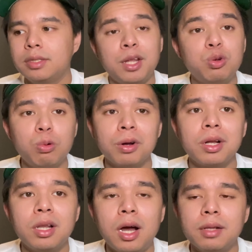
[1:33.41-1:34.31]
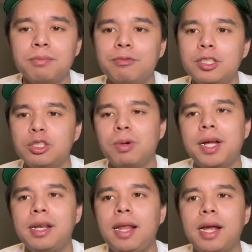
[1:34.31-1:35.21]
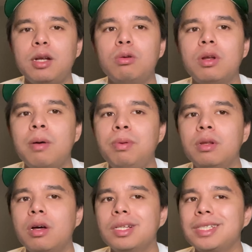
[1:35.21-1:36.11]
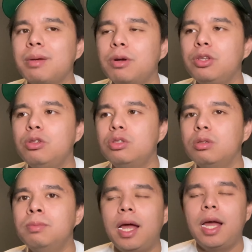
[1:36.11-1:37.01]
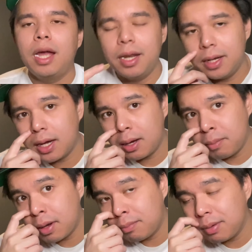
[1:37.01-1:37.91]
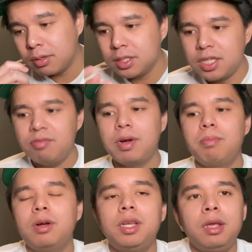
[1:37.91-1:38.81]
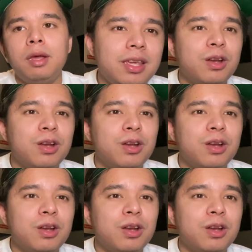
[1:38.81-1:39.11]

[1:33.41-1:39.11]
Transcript: I do work a lot, which is why I don't upload all the time on YouTube, and I'm able to save my money.